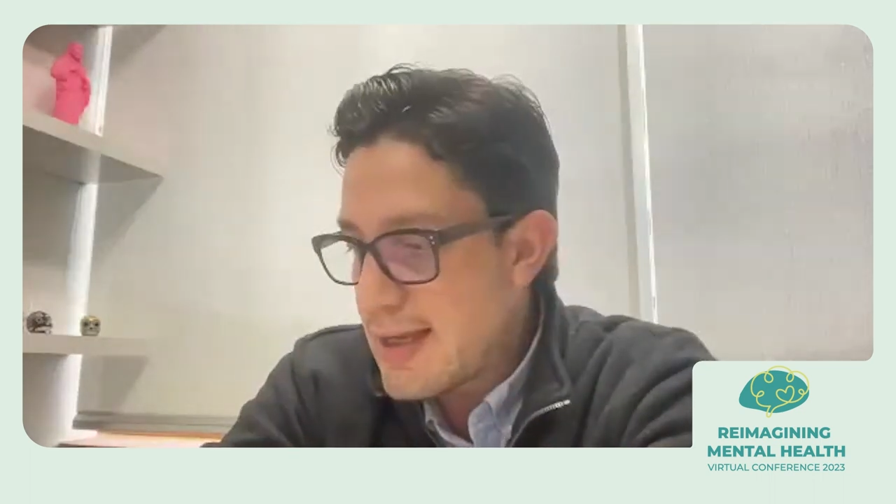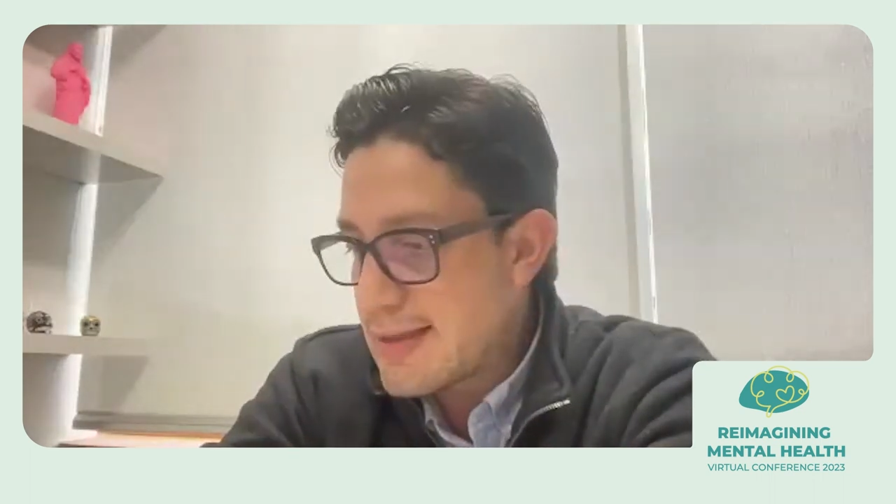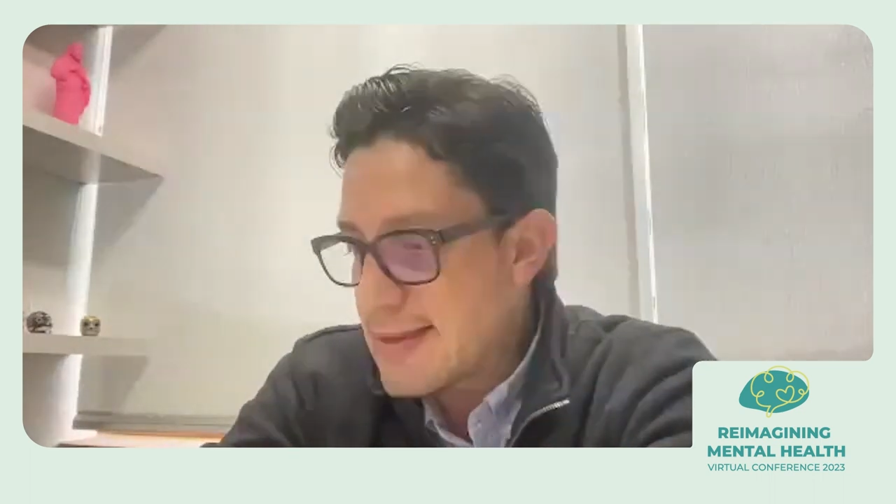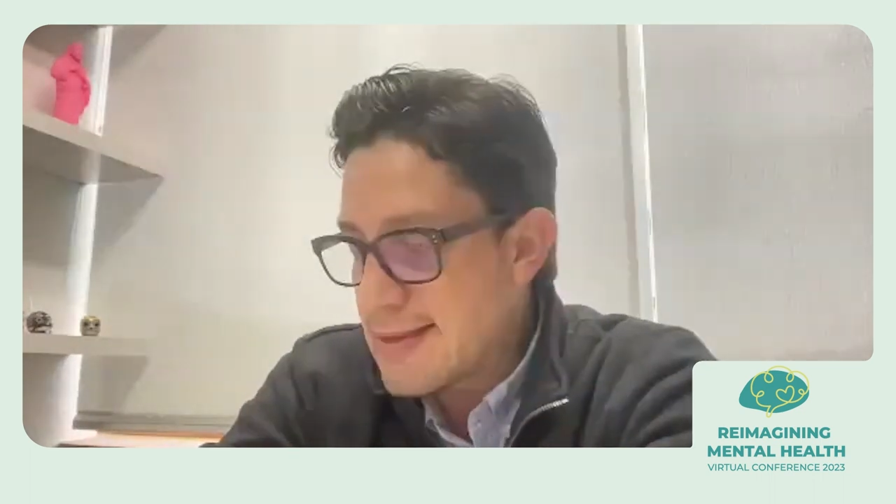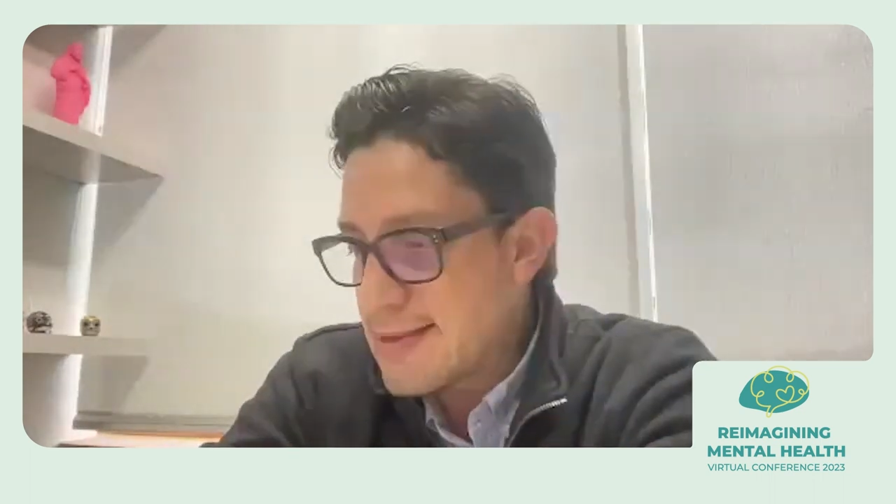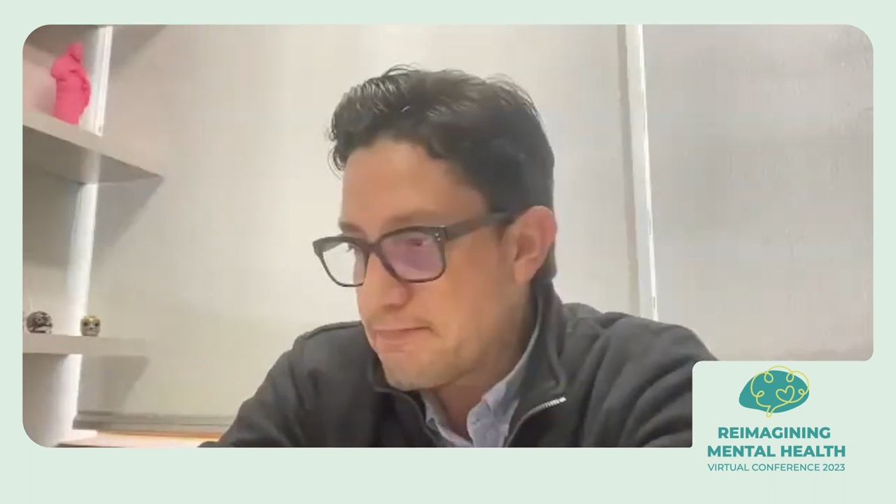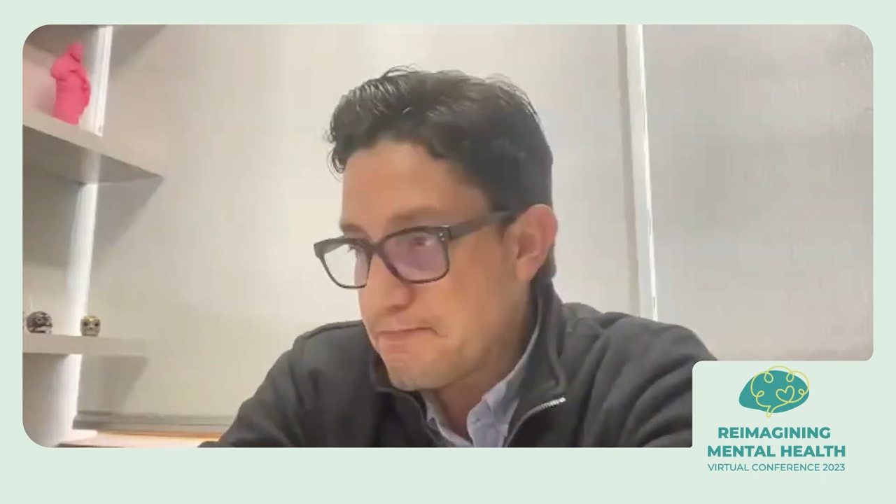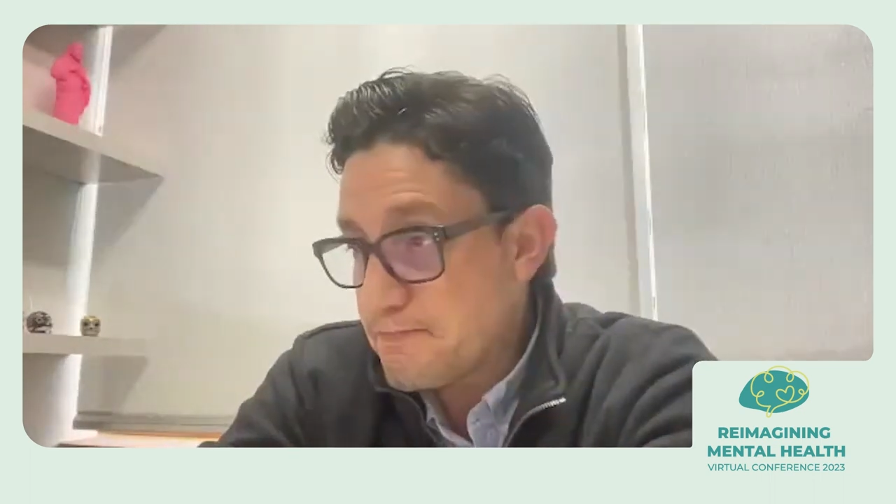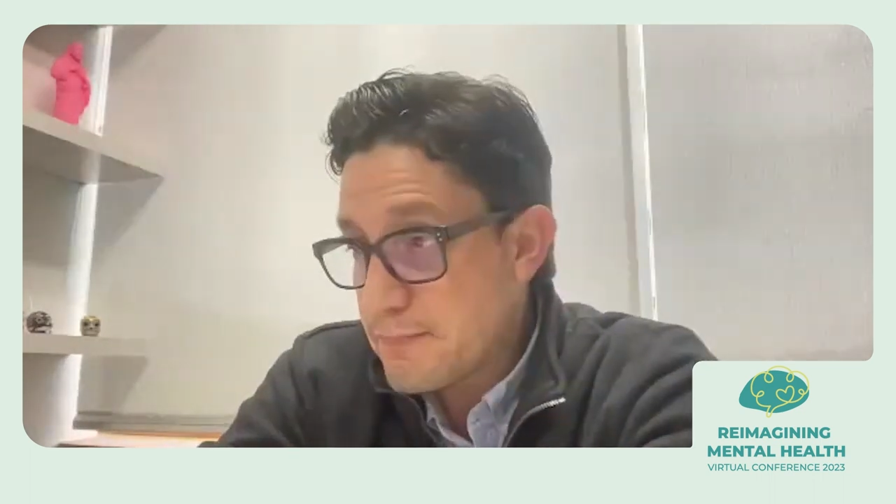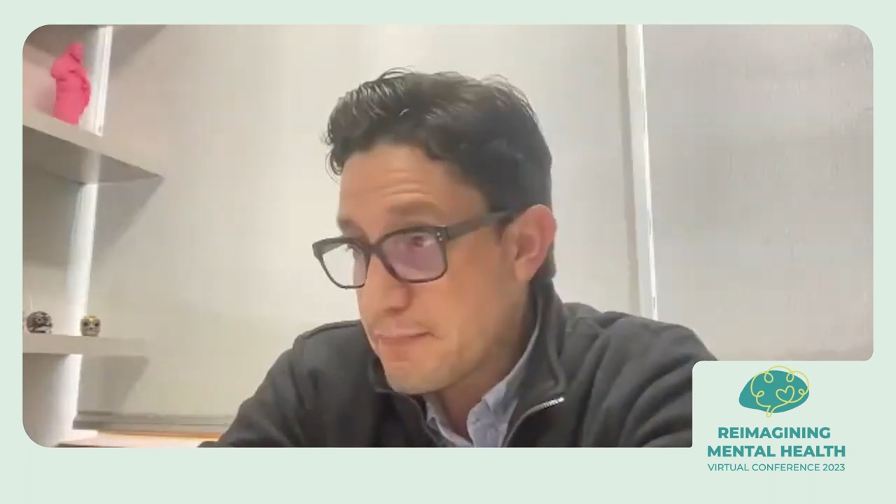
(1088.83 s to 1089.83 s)
And
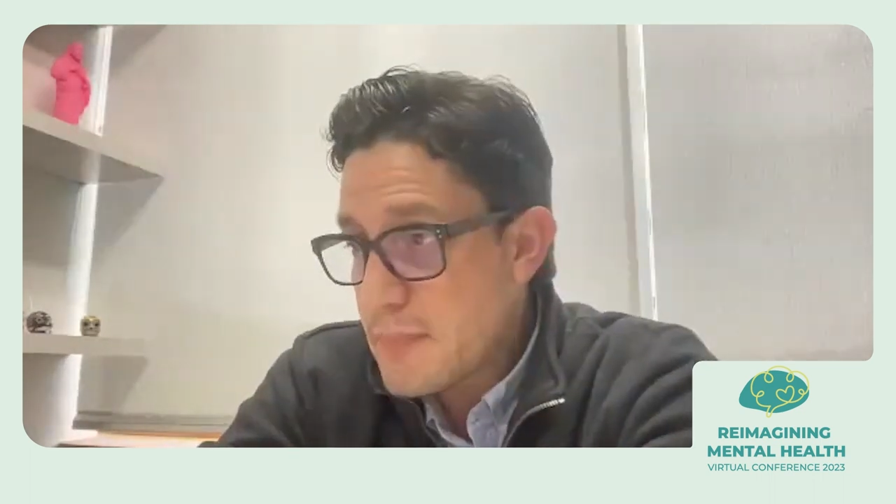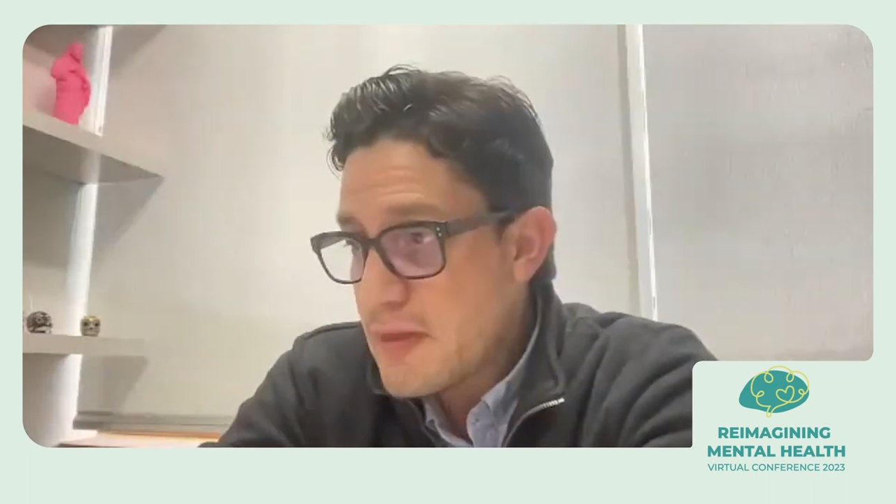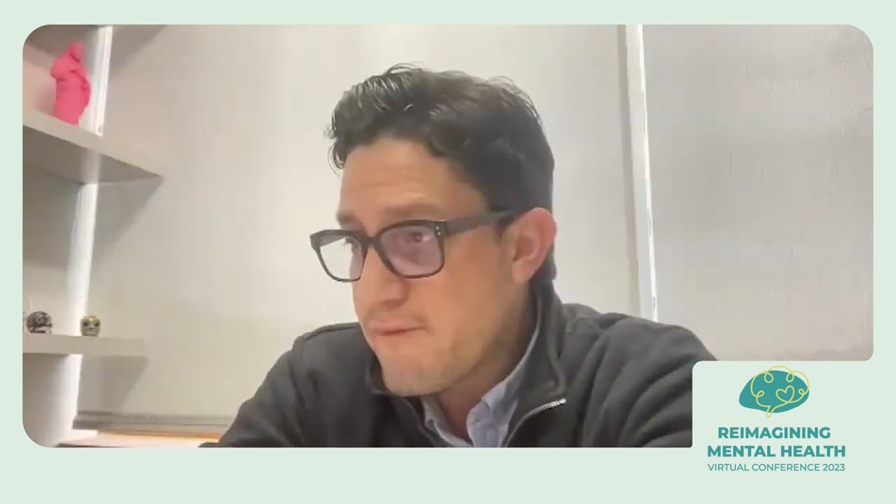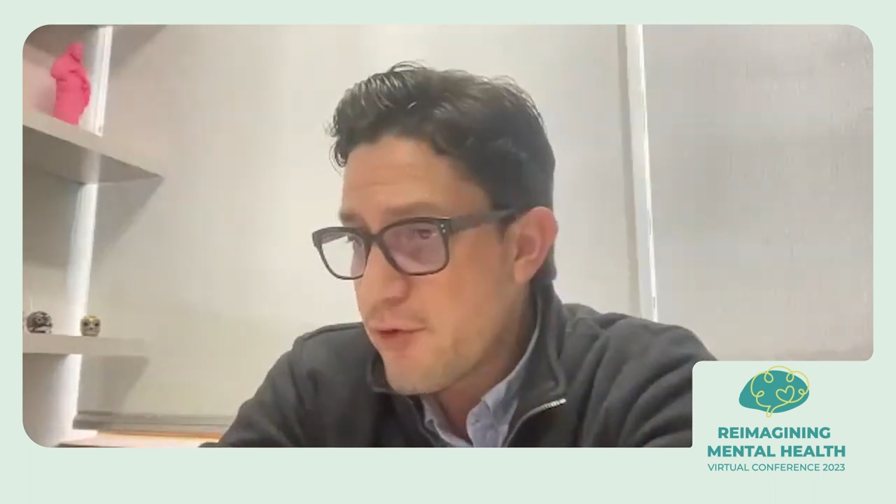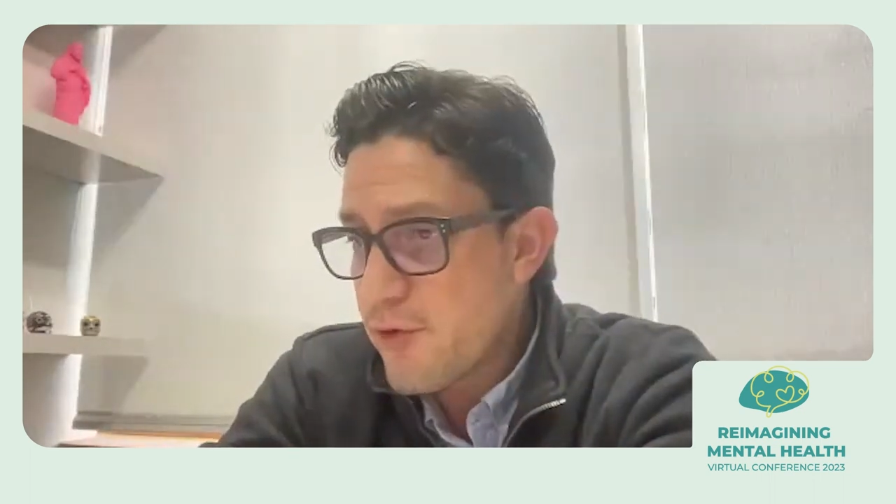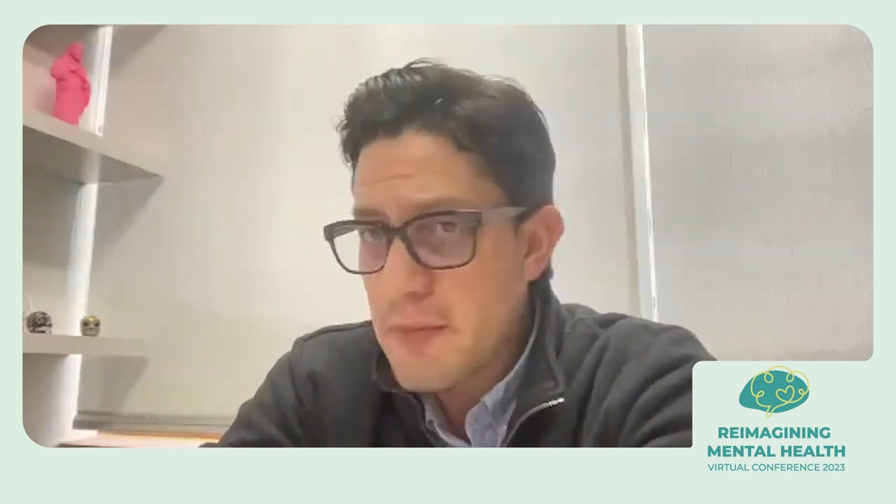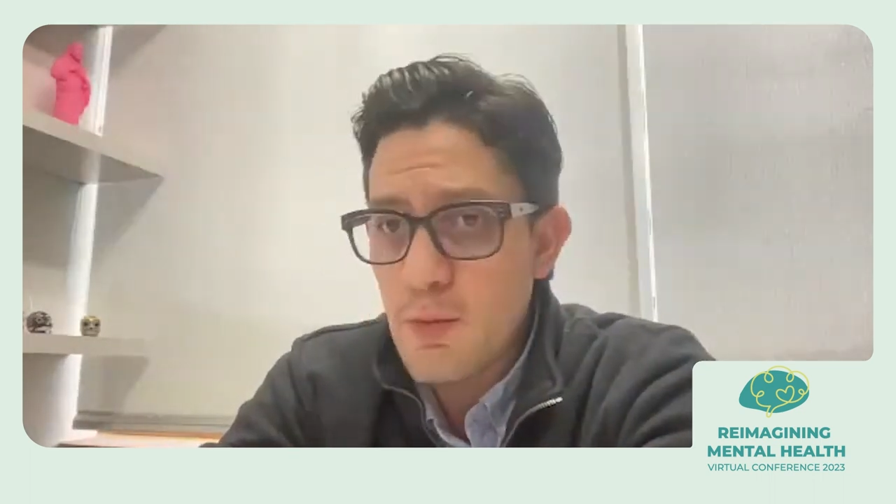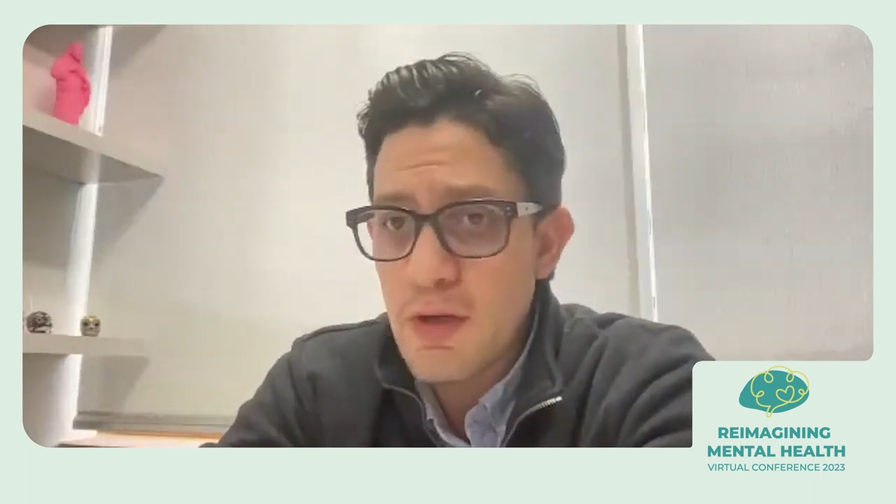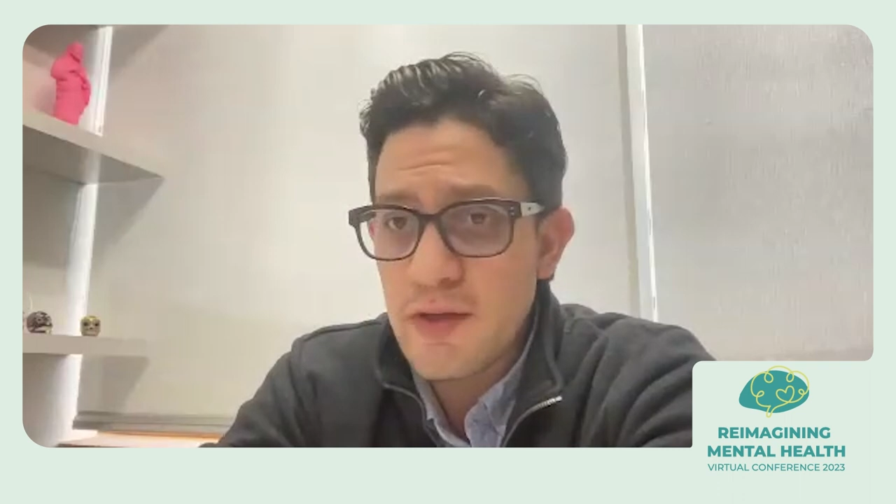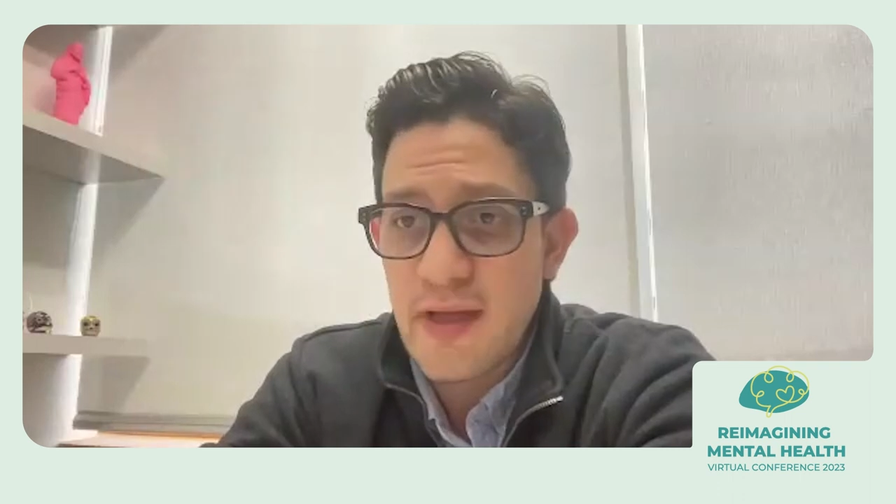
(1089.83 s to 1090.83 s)

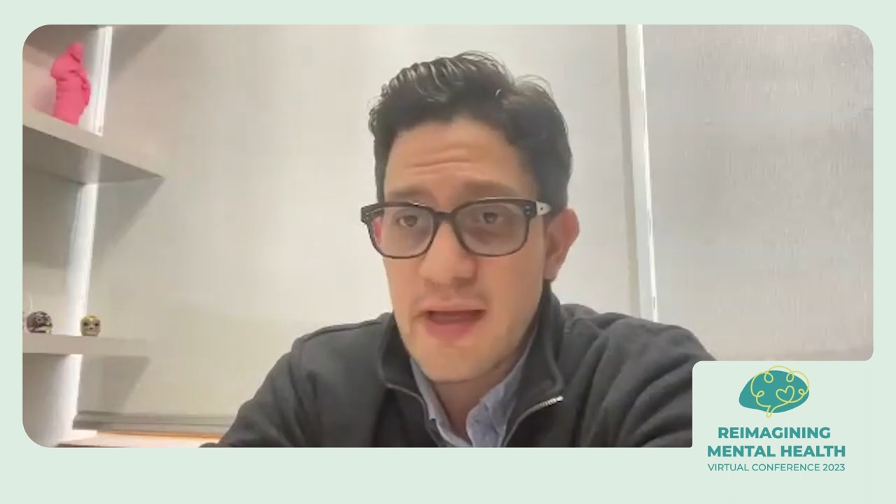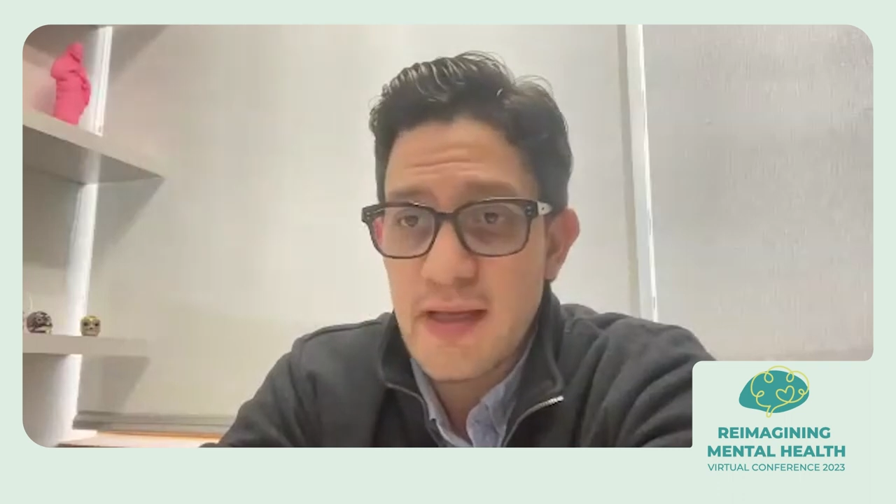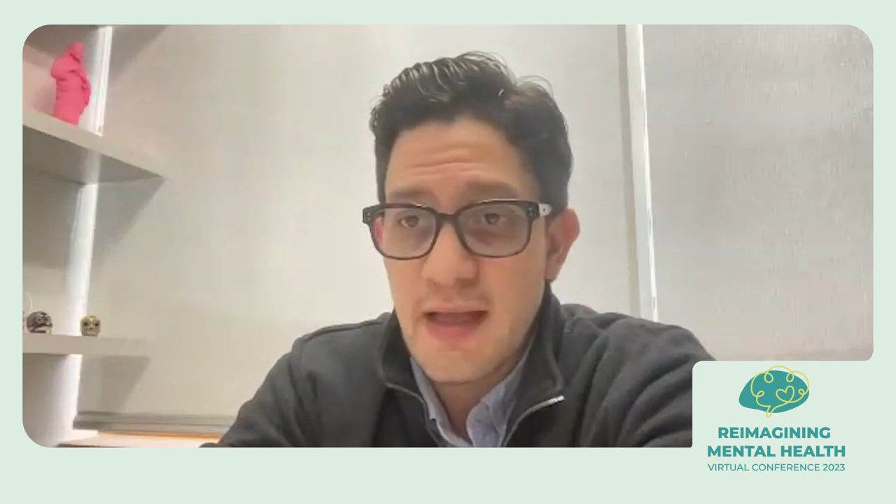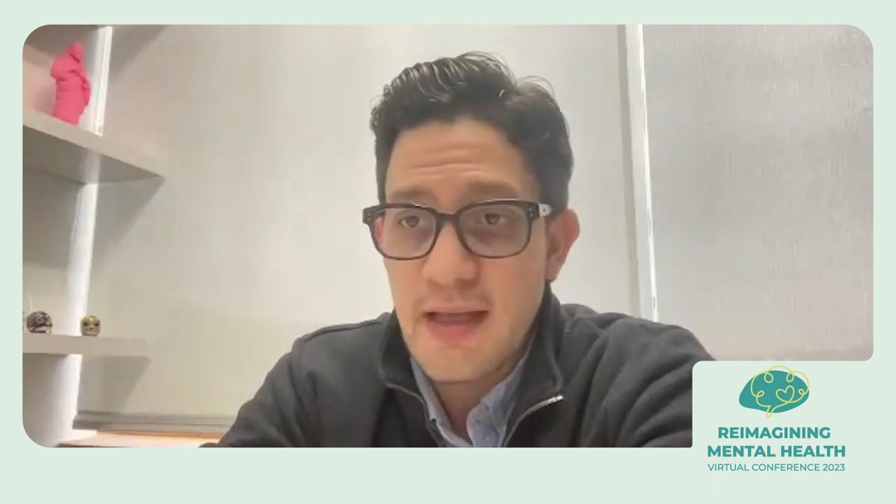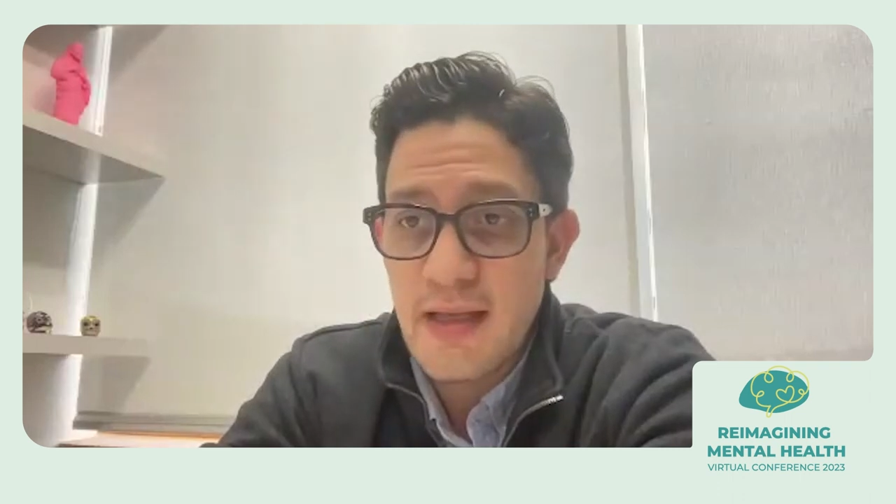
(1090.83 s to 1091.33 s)
for me, it was